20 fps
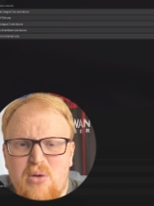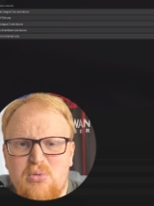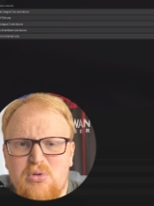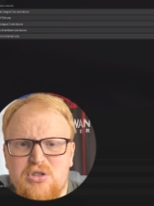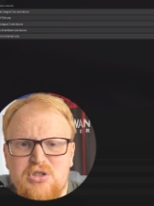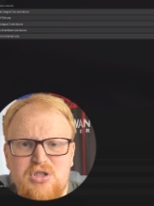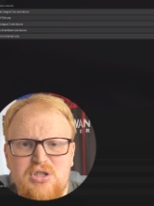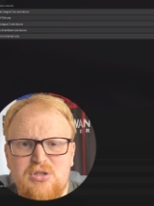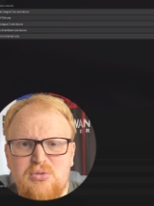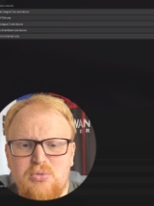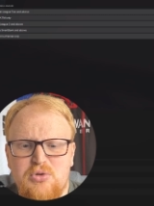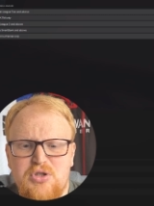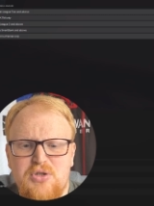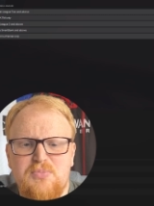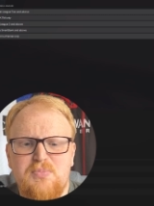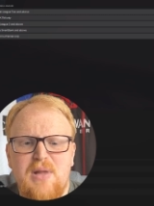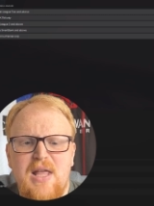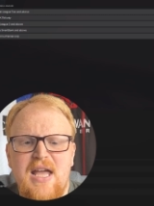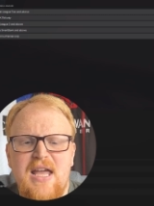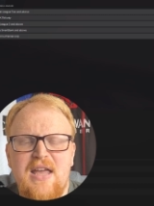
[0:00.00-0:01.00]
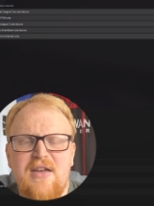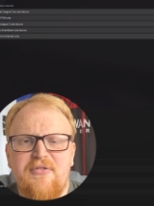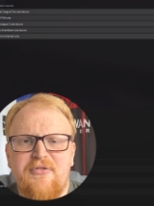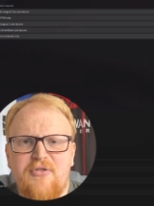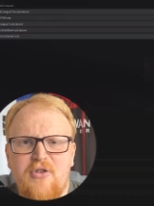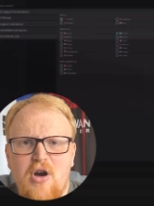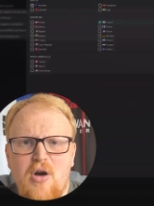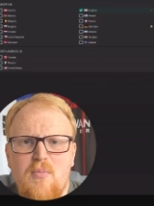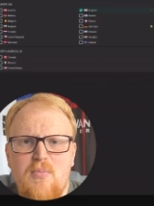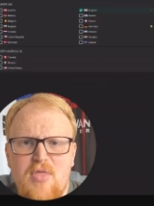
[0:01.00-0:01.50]
We'll just we'll just play
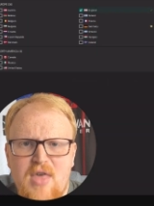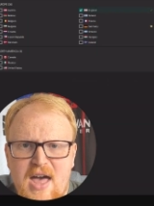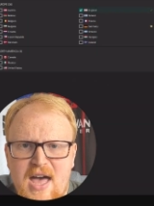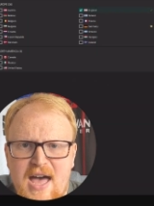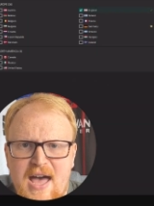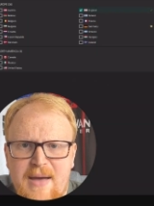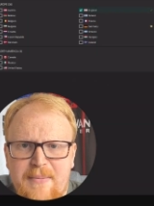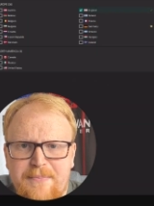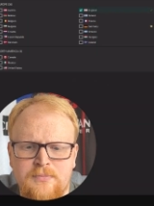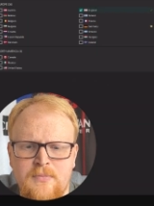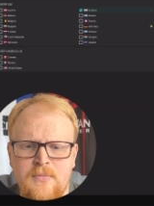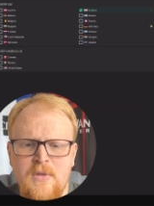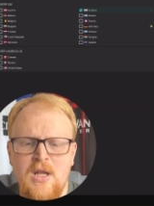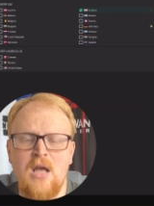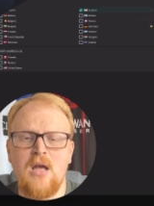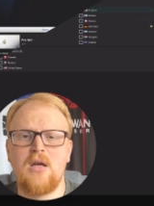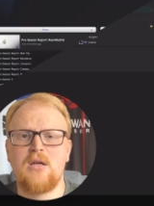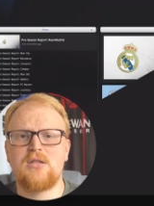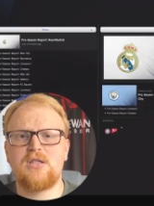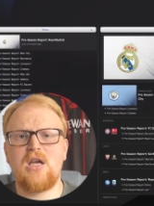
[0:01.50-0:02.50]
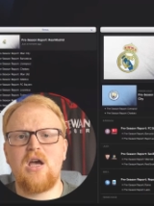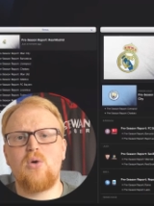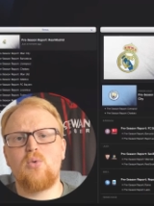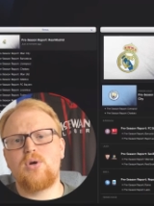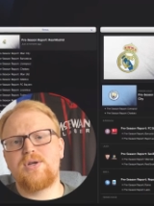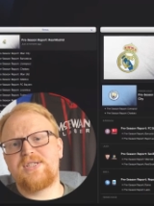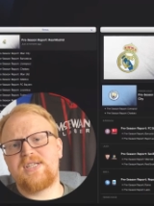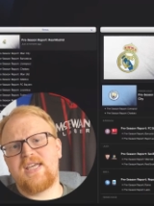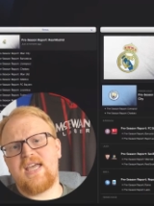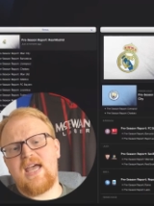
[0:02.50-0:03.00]
from there. So
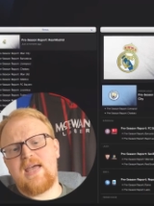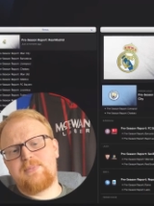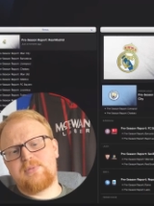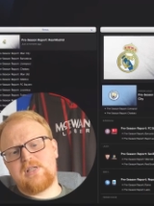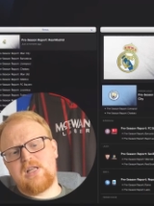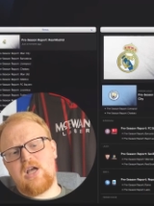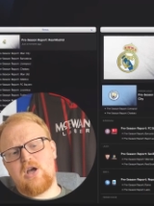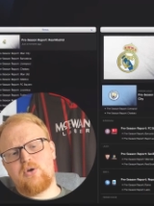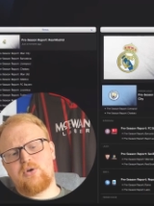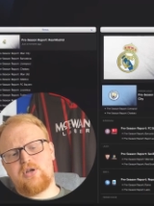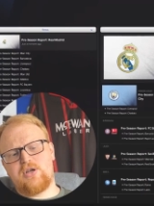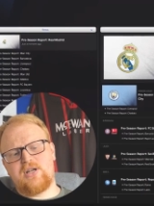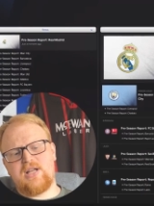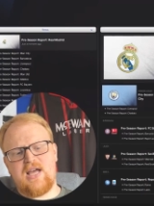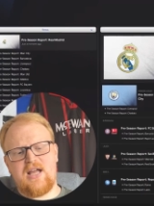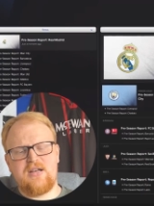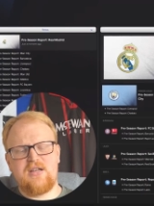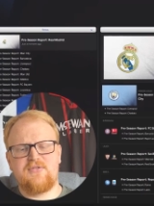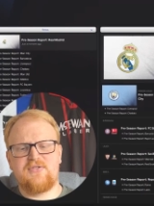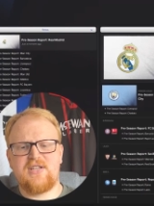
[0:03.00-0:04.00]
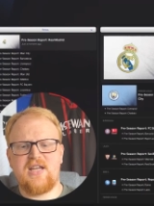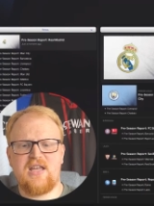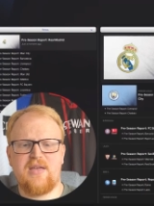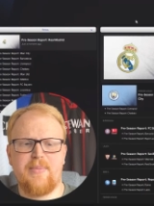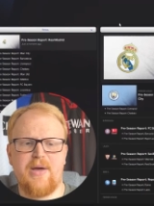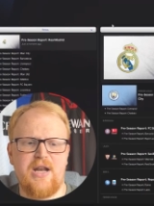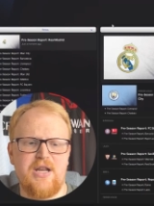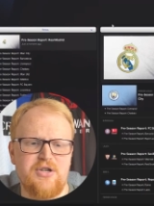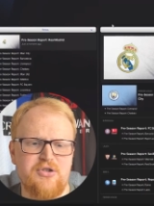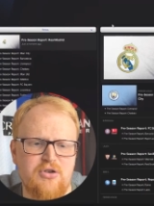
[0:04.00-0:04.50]
once the game's loaded and you've set your
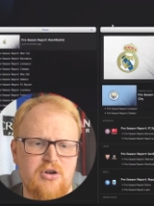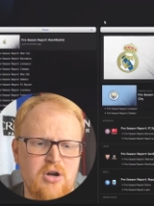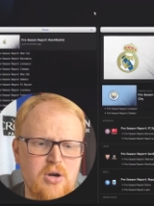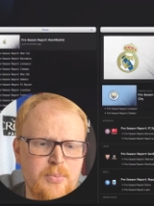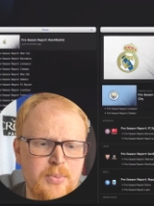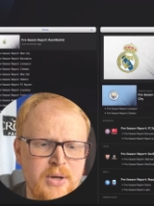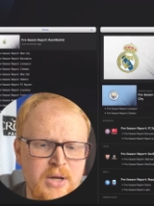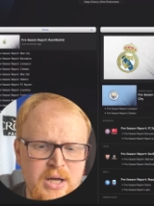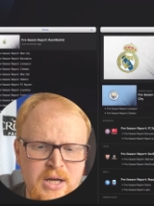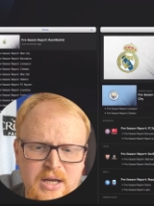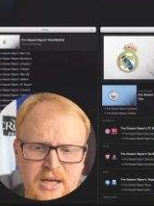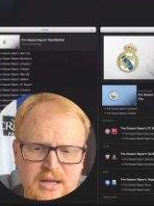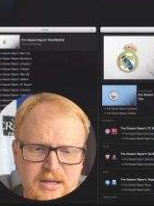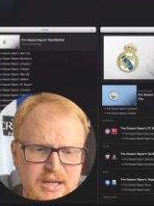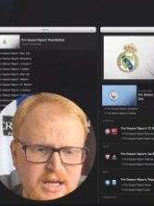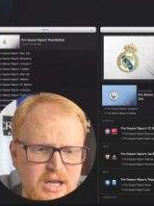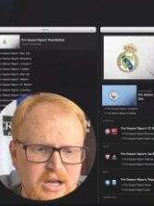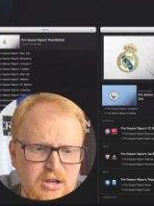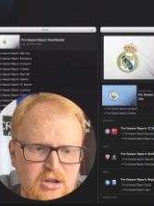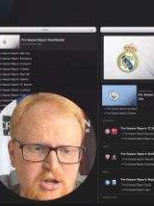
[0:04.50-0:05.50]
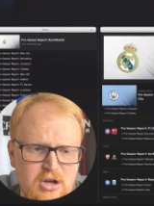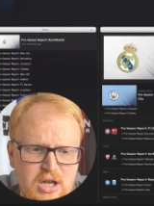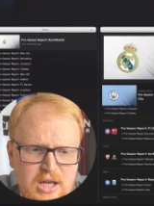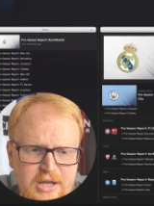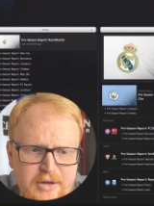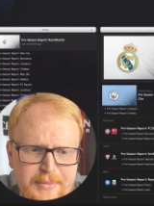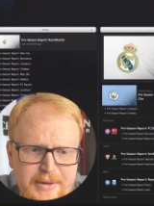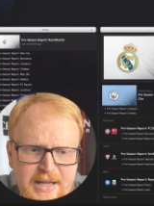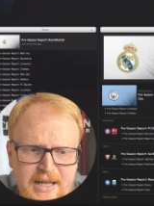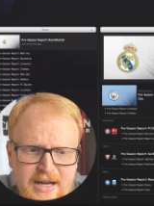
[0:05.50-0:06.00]
manager up, it'll look a
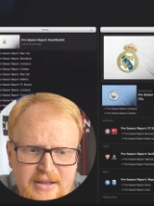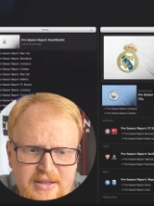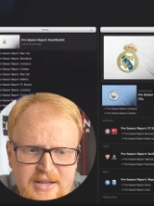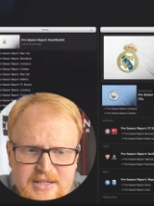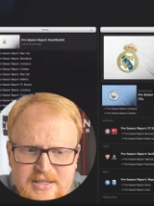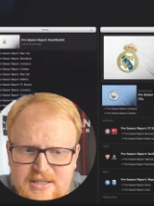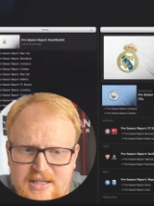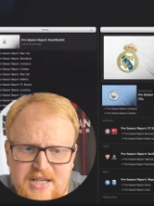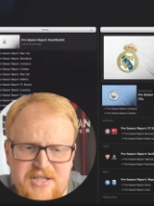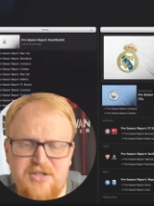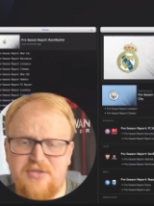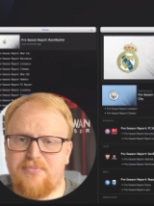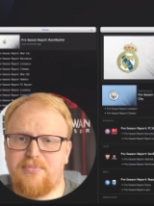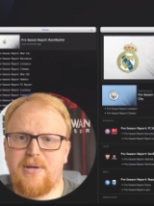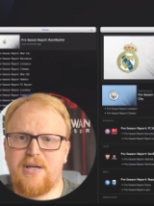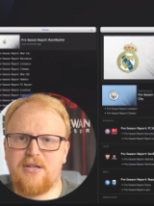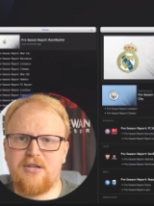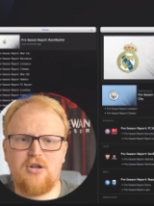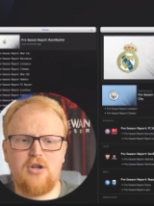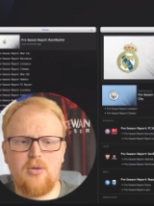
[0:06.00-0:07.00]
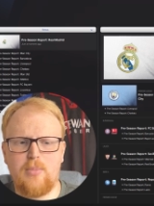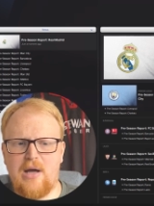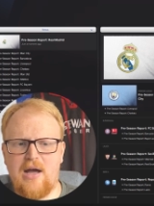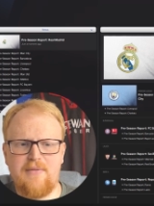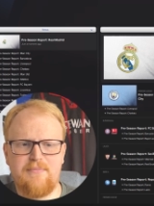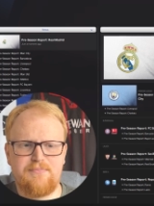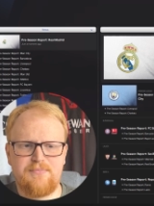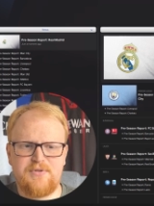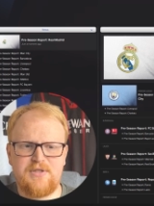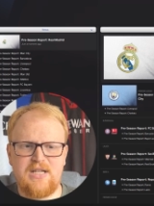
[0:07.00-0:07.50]
little bit like this, unless you've picked a club.
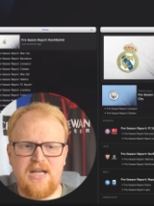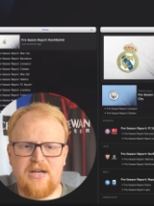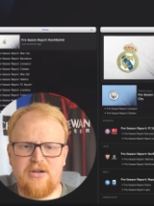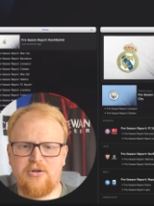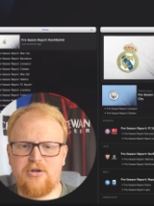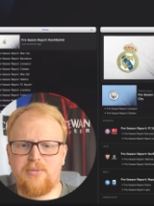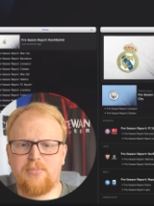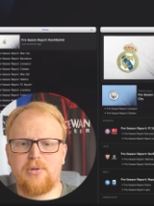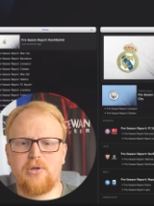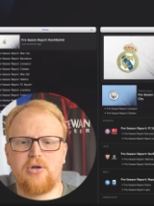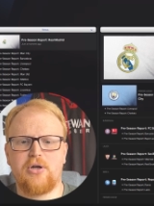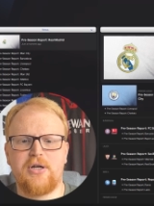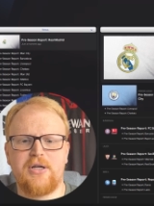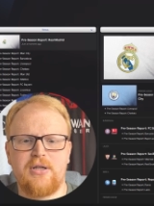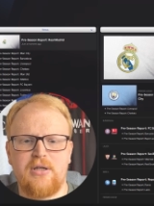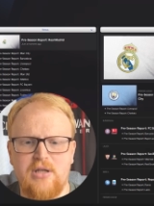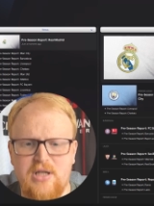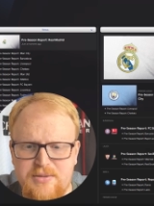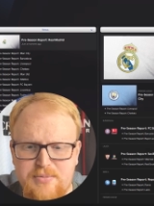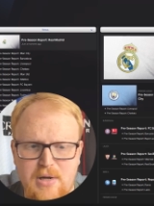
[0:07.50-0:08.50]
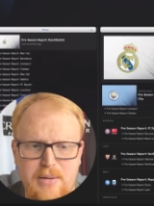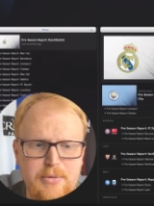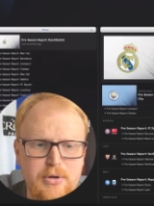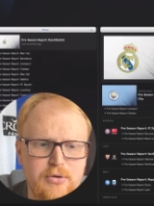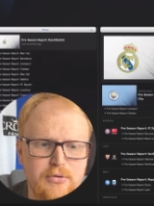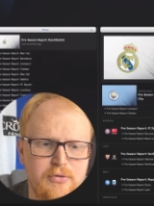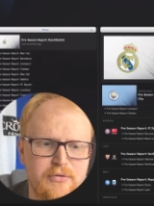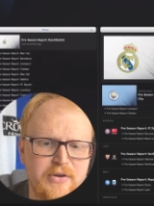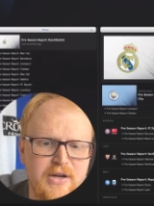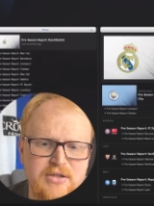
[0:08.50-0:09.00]
I've stayed unemployed. That's my
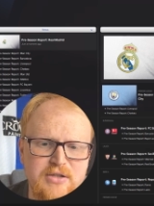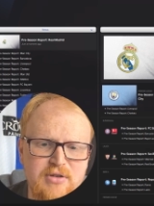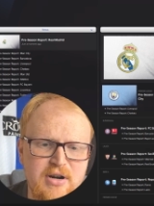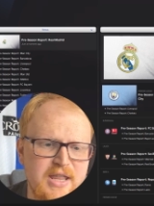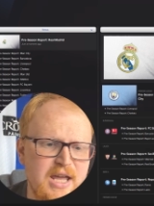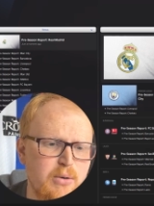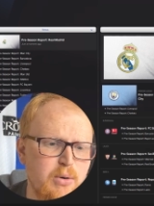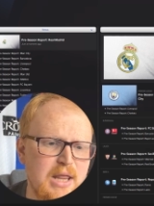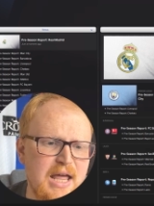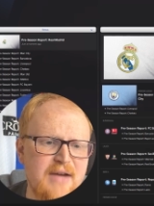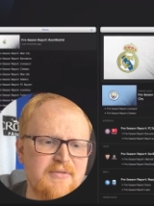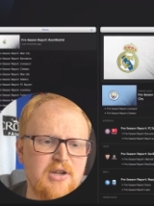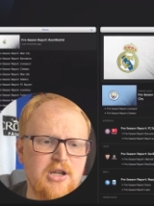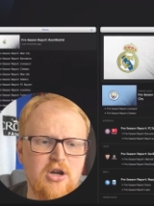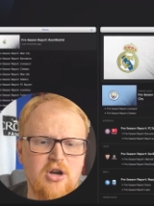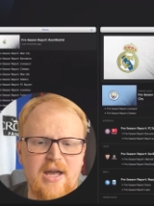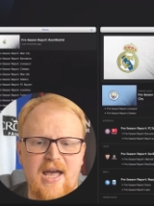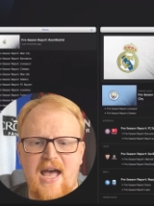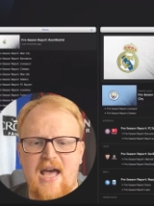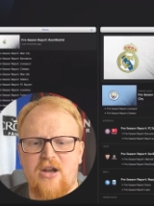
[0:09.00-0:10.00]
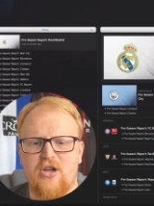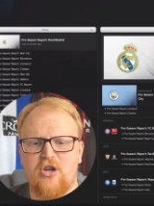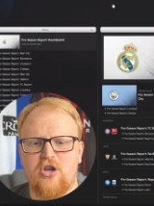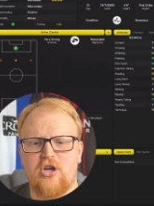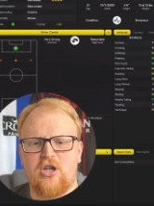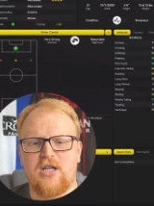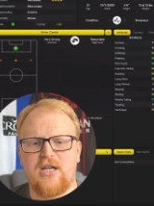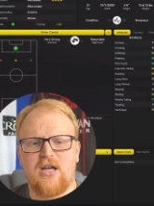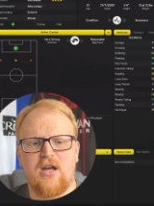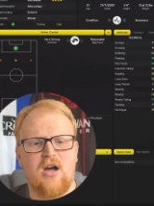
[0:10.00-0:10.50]
beautiful face right there. We'll have a look at
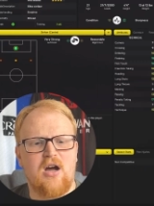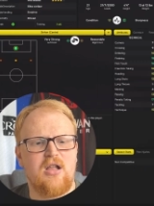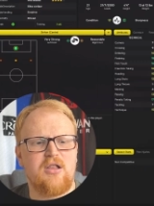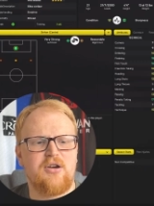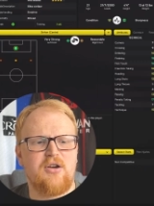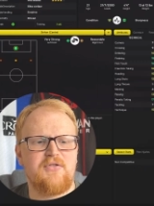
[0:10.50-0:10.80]
Erling Haaland.